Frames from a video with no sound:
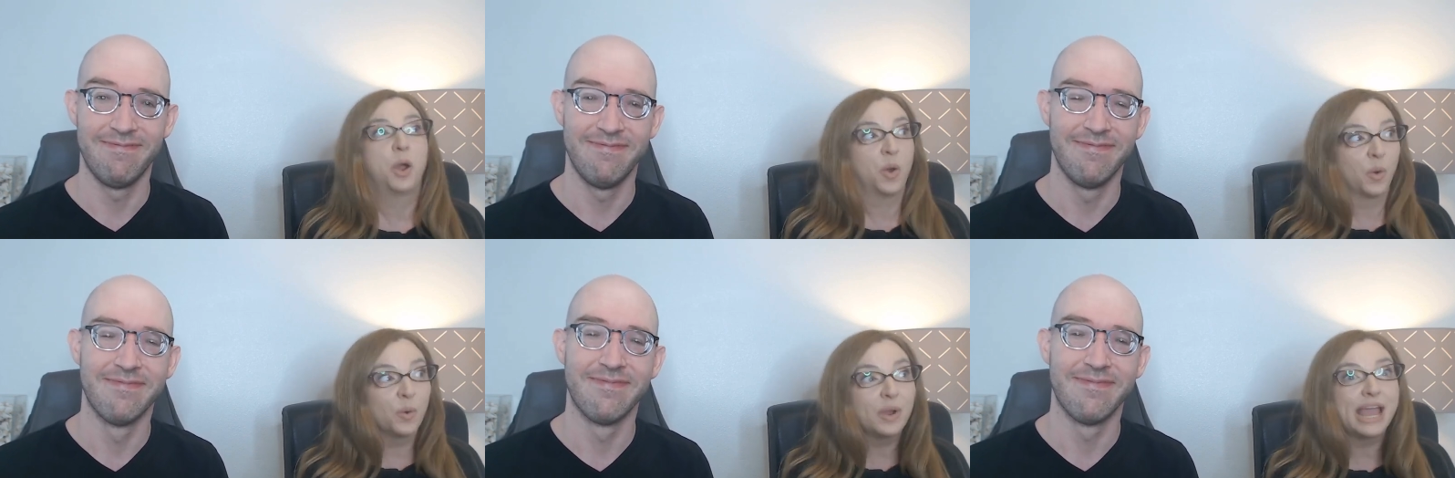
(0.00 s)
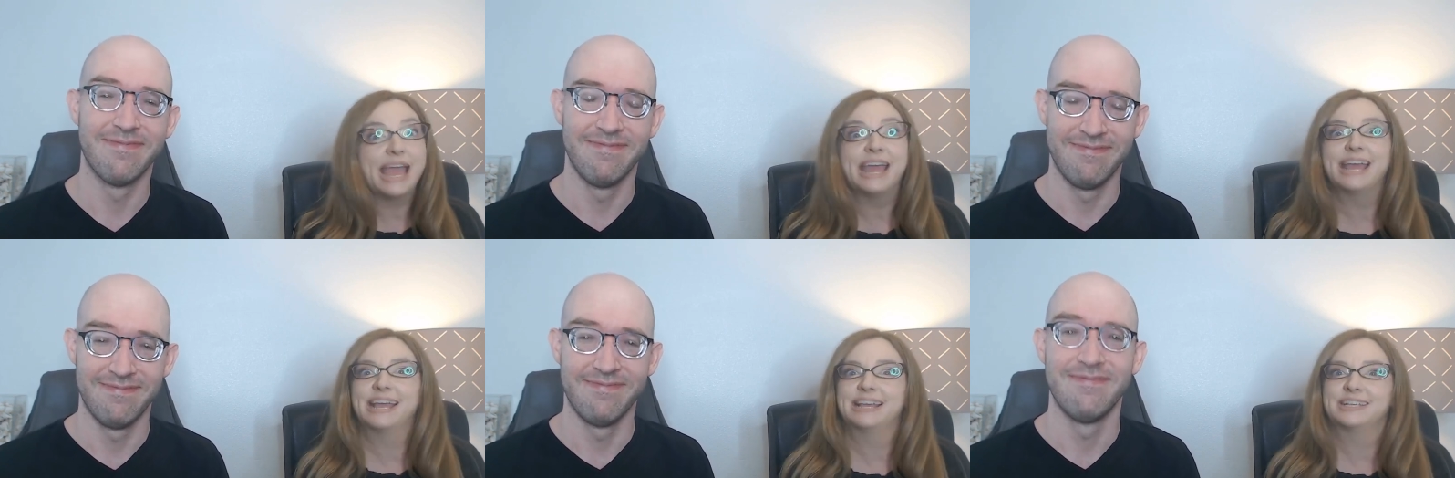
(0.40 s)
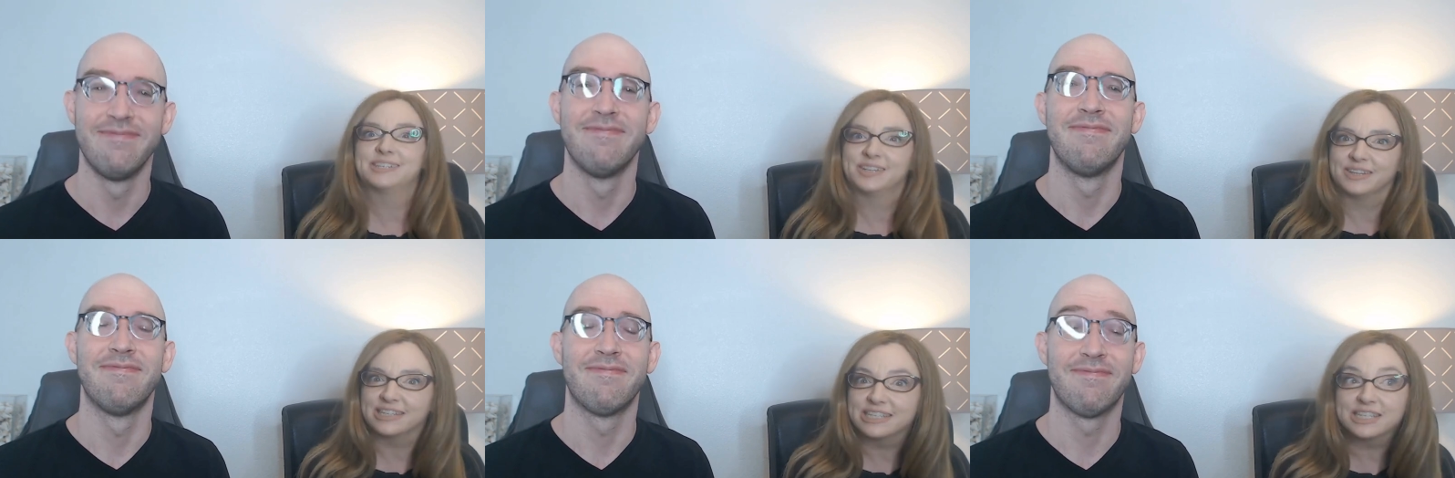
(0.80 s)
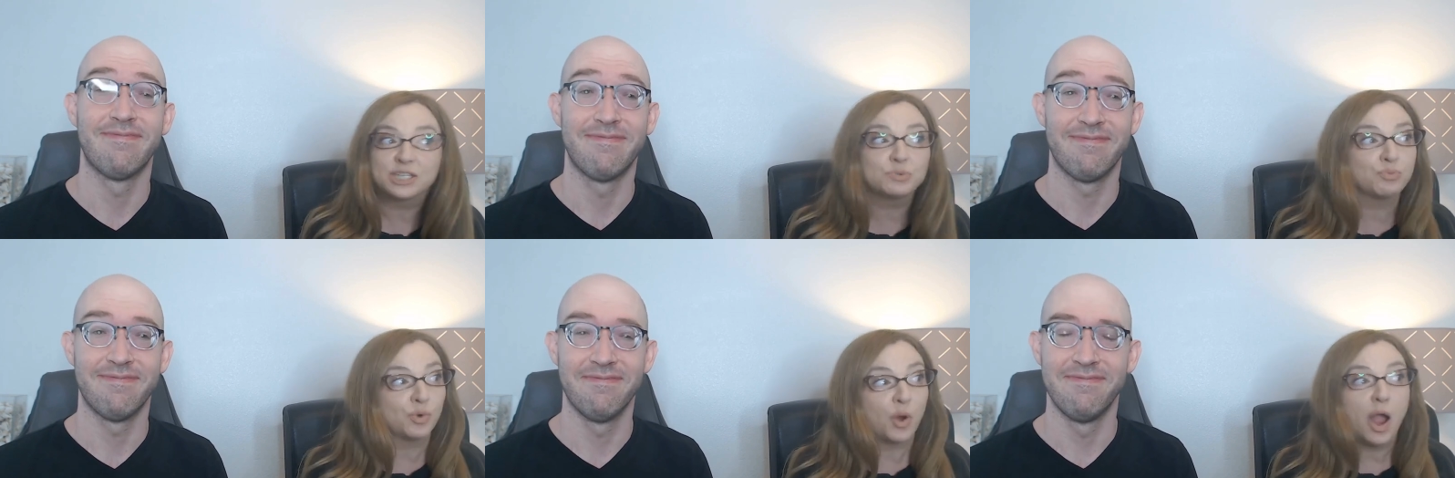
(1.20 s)
Speaker 1: okay, so this is
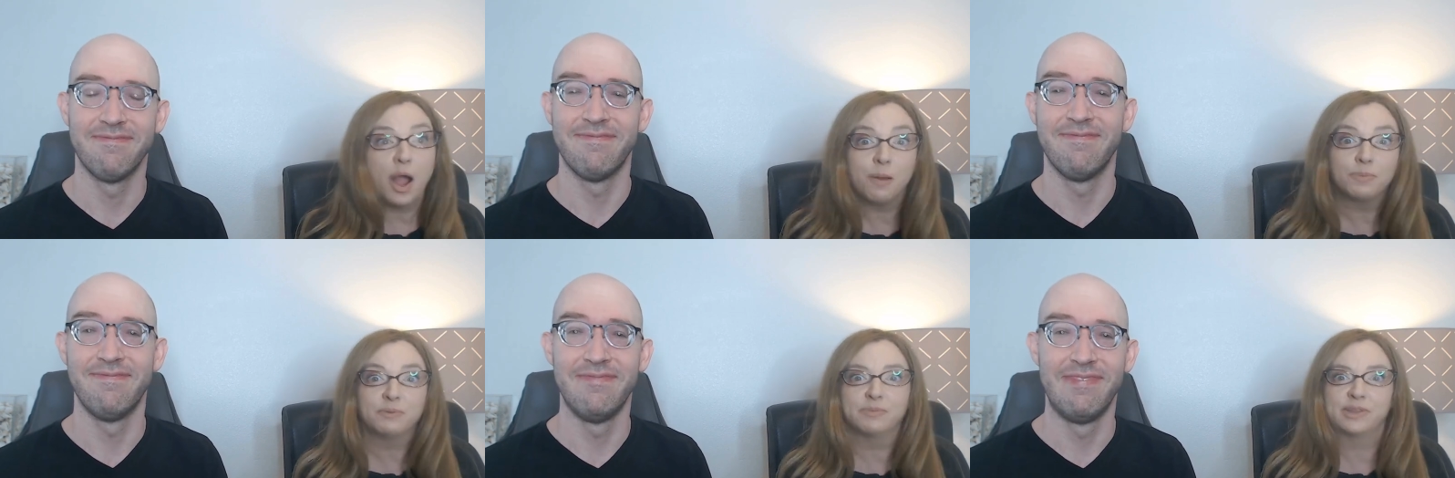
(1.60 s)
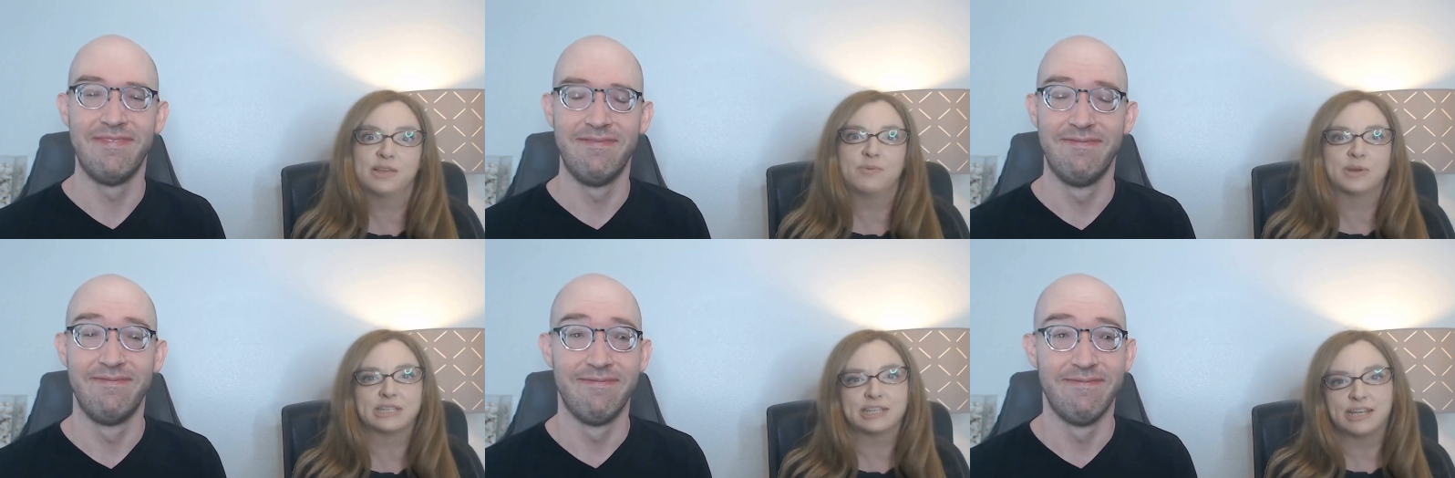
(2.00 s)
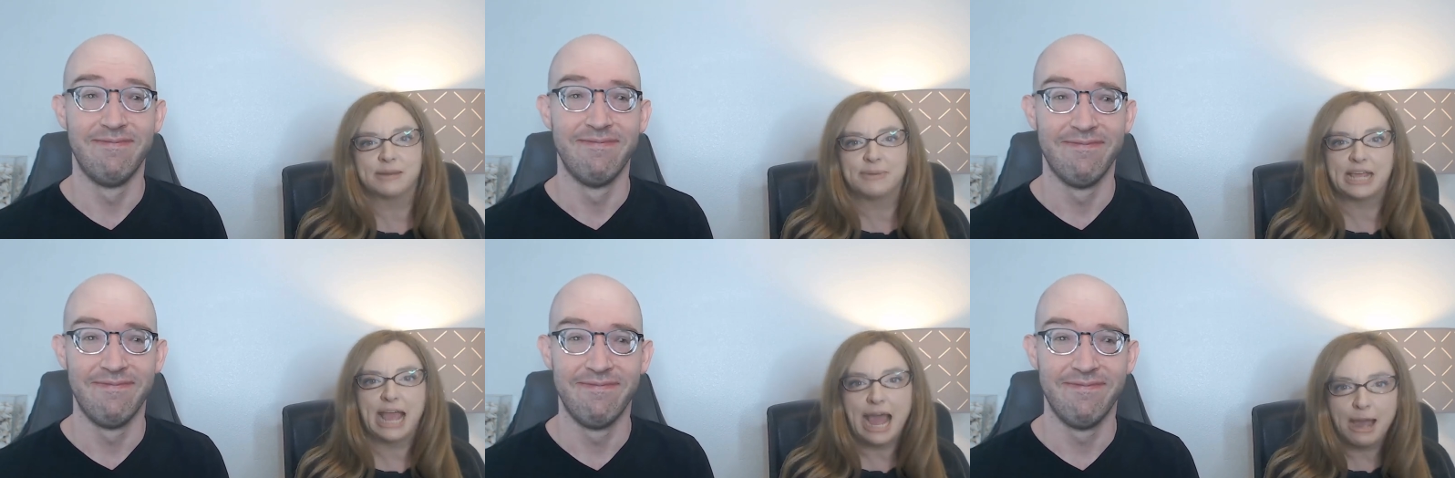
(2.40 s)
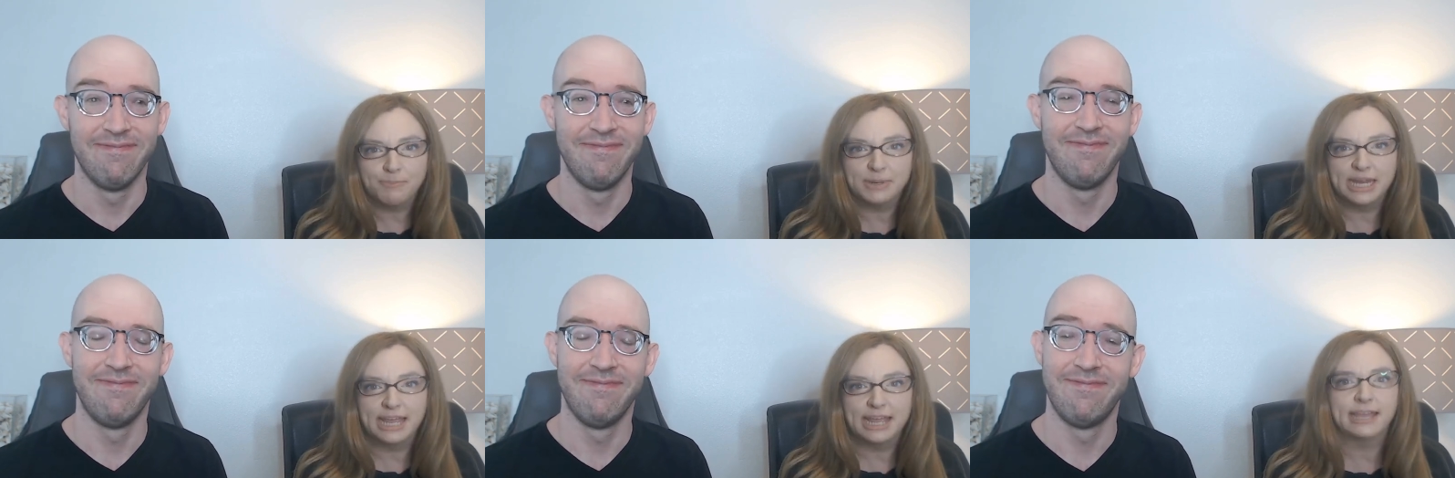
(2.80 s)
probably what's going to be
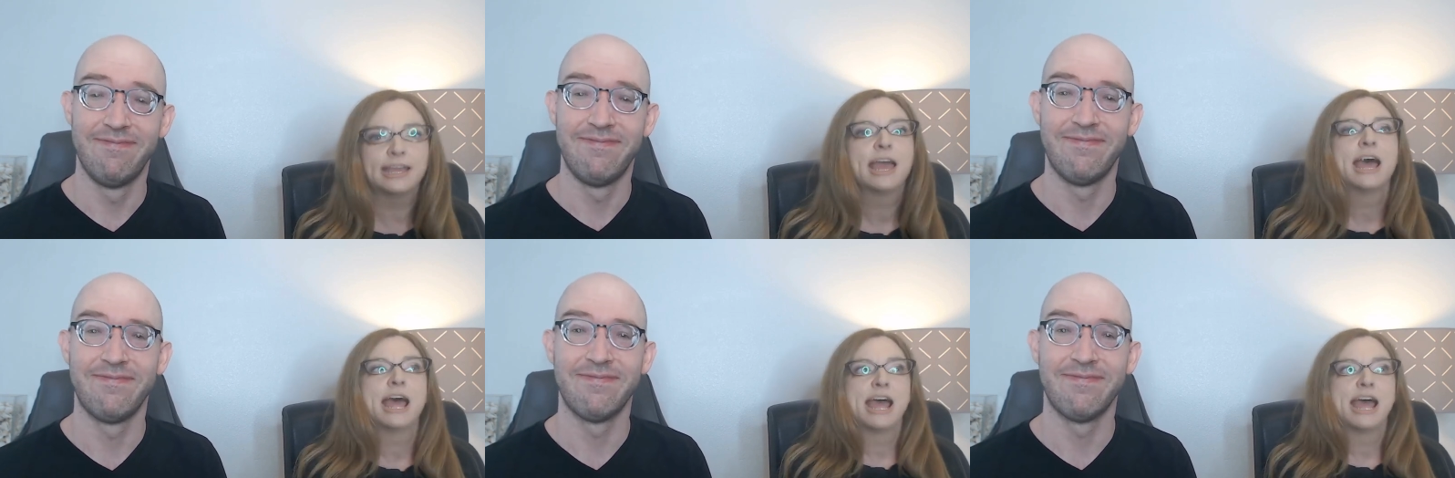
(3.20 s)
happening.